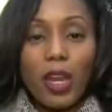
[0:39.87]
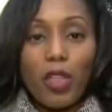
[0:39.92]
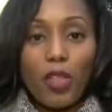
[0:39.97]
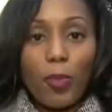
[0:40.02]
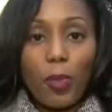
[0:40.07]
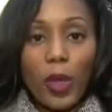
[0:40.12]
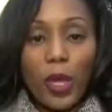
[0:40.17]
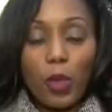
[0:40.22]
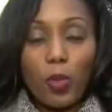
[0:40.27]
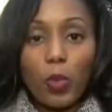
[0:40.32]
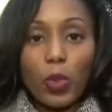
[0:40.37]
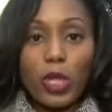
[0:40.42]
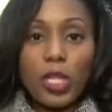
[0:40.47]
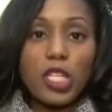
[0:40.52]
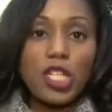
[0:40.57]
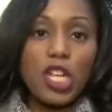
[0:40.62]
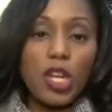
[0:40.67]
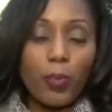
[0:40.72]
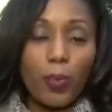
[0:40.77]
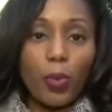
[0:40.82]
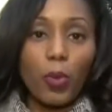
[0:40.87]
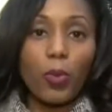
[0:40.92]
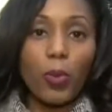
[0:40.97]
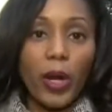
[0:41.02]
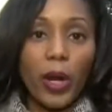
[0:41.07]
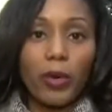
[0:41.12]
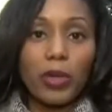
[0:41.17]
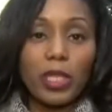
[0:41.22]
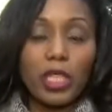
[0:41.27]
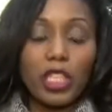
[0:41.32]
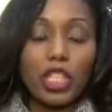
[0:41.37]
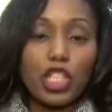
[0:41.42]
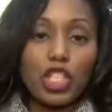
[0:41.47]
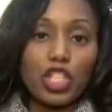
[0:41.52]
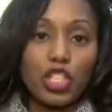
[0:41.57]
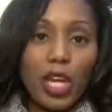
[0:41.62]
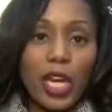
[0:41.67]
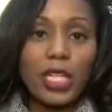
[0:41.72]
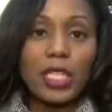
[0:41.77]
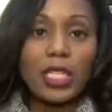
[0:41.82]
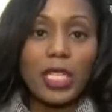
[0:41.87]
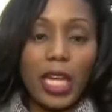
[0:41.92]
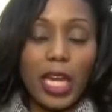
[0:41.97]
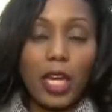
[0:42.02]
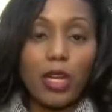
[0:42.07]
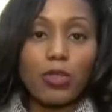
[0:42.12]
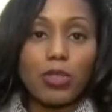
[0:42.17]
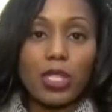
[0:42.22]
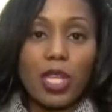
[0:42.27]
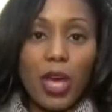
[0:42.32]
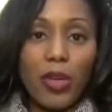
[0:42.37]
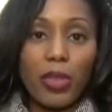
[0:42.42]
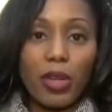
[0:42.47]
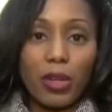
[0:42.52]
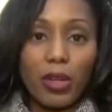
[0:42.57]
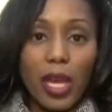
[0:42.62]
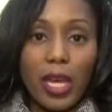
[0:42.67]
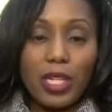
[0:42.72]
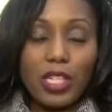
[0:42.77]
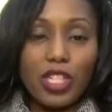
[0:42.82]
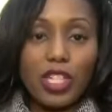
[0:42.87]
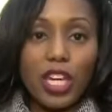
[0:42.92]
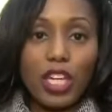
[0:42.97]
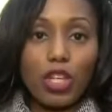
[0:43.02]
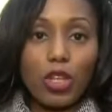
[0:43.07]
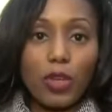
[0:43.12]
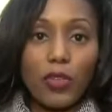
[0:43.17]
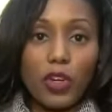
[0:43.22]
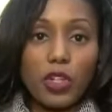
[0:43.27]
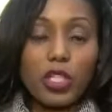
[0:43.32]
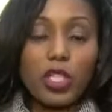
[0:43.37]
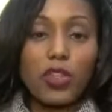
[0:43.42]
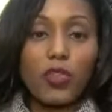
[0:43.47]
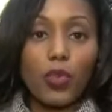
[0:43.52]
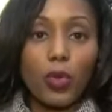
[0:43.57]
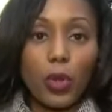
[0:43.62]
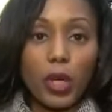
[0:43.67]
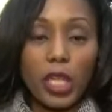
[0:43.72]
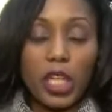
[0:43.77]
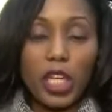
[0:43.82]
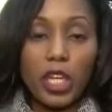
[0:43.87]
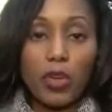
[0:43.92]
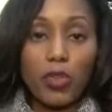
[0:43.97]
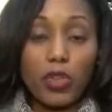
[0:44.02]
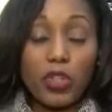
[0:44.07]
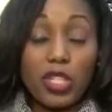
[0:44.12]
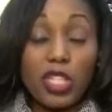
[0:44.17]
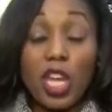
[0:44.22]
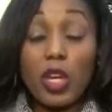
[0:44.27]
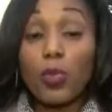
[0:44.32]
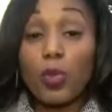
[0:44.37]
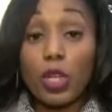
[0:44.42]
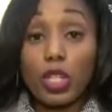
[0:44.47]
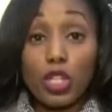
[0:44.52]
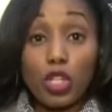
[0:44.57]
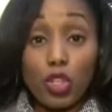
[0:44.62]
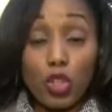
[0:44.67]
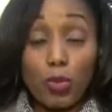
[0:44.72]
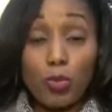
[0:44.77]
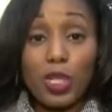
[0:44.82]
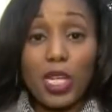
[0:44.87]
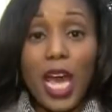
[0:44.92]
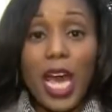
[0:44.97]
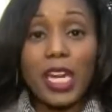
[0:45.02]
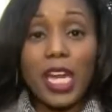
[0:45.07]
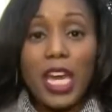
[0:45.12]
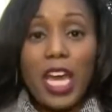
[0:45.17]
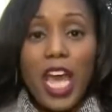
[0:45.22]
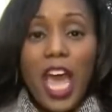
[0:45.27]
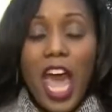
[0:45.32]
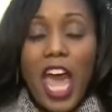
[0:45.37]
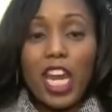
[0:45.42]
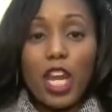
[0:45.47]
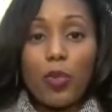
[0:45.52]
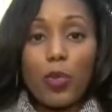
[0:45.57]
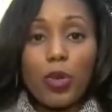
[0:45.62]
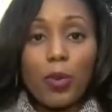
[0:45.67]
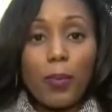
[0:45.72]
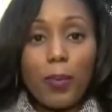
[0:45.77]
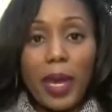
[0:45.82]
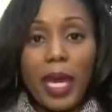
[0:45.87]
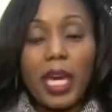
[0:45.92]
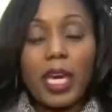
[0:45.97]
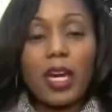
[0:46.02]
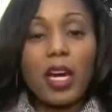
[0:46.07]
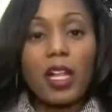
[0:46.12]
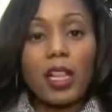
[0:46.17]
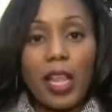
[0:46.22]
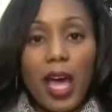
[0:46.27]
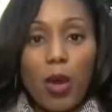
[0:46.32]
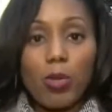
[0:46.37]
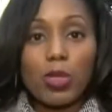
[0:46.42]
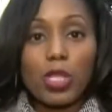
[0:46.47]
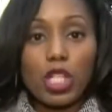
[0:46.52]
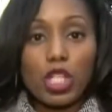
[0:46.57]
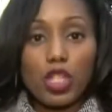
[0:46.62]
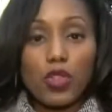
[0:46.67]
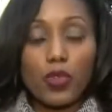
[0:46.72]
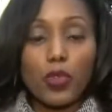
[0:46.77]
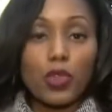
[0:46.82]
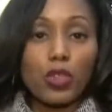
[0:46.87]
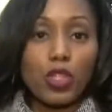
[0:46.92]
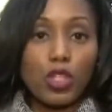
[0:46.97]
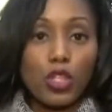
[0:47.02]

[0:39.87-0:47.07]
Now, the plan would temporarily shut down South Carolina State University for a year. The state would assume debt, and it would make allowances for